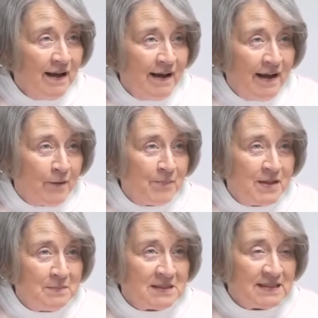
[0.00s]
helped
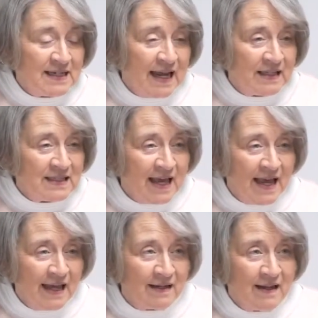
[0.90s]
them to take
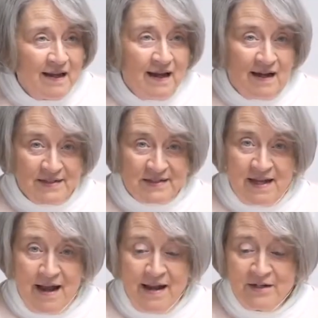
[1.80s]
that,
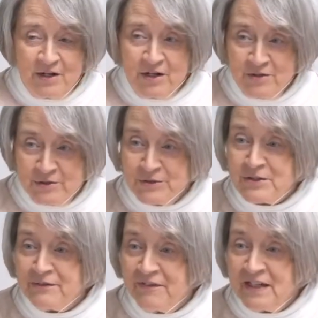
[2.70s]
assigned others
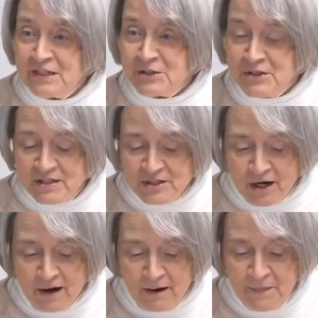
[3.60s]
to finish the
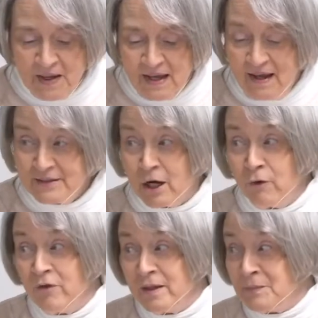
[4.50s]
job,
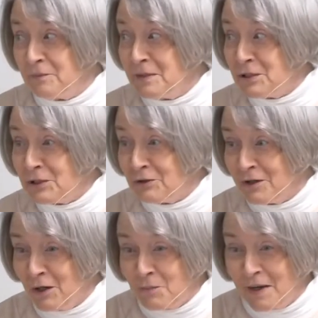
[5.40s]
told them to be sure
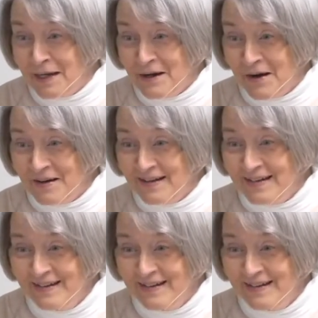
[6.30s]
and obey God.